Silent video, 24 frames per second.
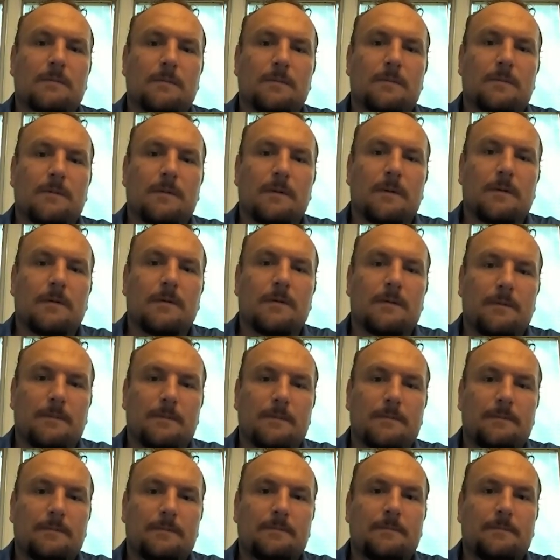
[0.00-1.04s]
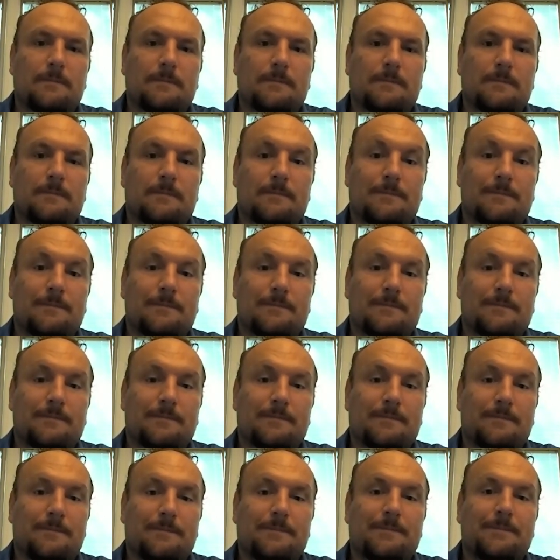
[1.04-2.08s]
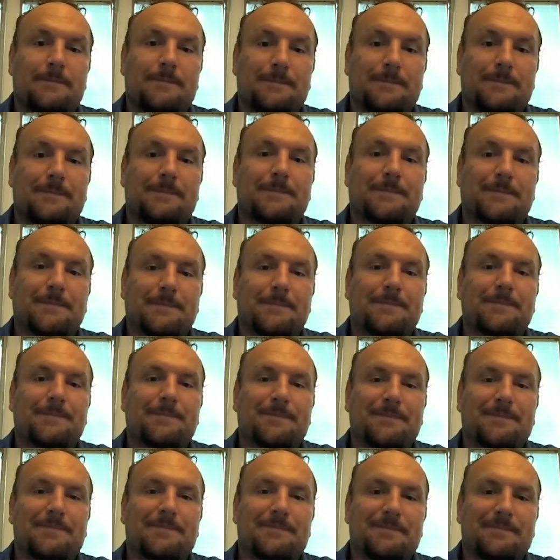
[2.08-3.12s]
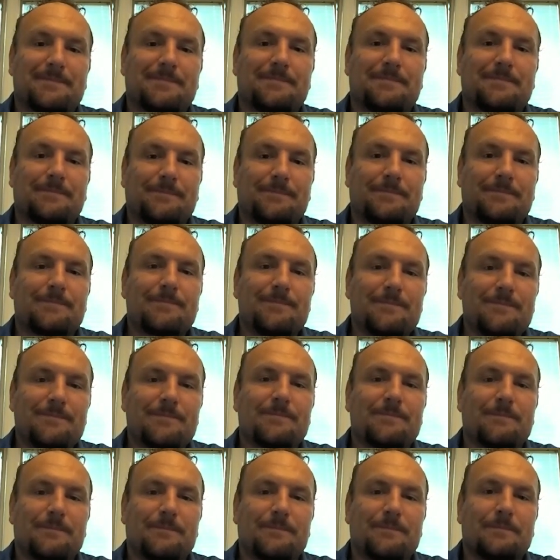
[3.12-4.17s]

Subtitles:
This person isn't speaking.